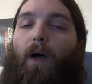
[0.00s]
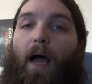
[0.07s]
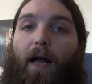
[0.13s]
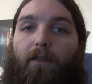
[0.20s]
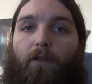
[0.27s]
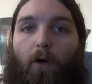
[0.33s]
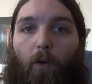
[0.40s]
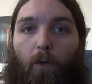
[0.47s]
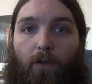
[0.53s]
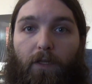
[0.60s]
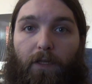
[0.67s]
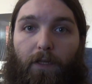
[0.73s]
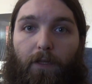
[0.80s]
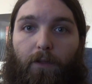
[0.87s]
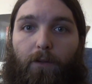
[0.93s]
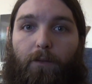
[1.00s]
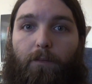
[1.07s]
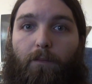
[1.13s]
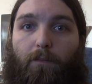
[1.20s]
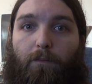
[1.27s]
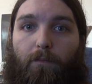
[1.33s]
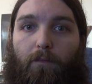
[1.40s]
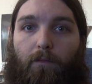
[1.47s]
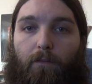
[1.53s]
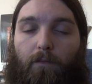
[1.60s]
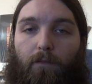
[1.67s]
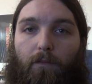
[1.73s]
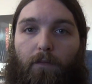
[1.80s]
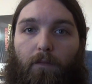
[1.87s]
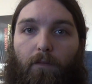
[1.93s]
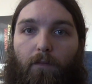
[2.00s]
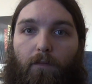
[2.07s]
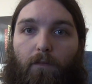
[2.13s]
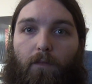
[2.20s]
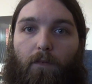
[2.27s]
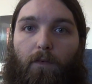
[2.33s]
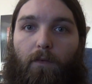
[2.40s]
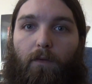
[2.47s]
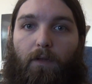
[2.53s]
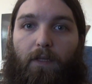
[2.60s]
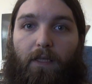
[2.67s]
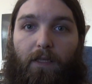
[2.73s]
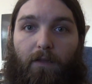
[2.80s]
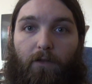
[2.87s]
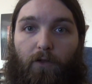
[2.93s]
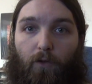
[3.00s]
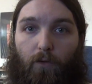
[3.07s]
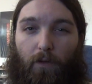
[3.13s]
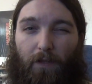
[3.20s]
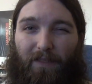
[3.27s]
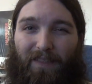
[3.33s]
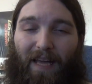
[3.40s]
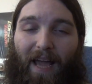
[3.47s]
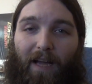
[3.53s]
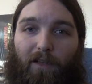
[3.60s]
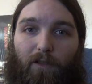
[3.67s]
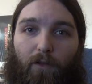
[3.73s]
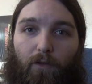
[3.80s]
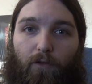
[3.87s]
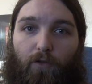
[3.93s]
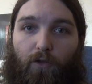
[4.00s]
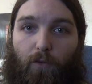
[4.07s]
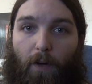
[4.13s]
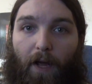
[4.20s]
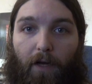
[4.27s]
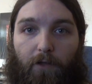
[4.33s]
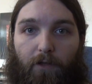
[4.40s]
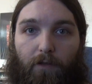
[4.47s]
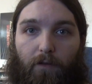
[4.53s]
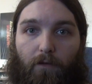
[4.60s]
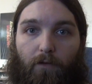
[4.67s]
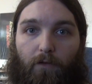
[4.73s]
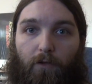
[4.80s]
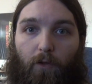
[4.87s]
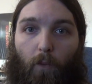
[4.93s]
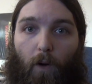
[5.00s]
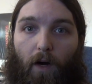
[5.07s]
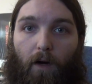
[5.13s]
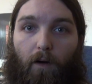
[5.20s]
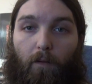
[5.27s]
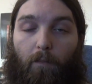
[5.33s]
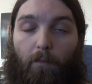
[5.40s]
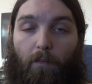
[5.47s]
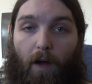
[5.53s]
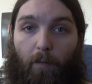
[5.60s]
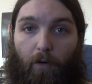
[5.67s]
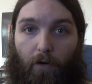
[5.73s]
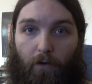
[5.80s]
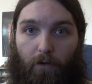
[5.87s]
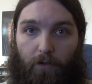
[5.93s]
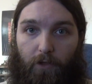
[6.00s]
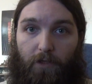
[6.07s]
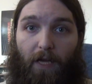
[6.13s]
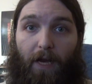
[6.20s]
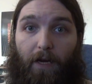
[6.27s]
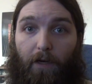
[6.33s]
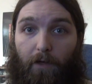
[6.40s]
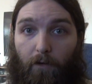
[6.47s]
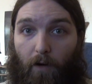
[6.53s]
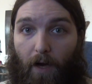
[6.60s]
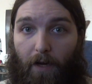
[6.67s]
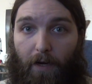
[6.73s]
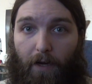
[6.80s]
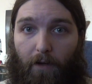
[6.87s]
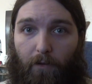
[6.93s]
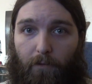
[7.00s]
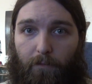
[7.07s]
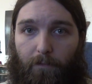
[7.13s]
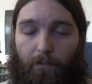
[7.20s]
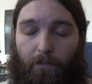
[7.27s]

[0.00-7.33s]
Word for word: I told him the exact directions to where my brother's staying right now,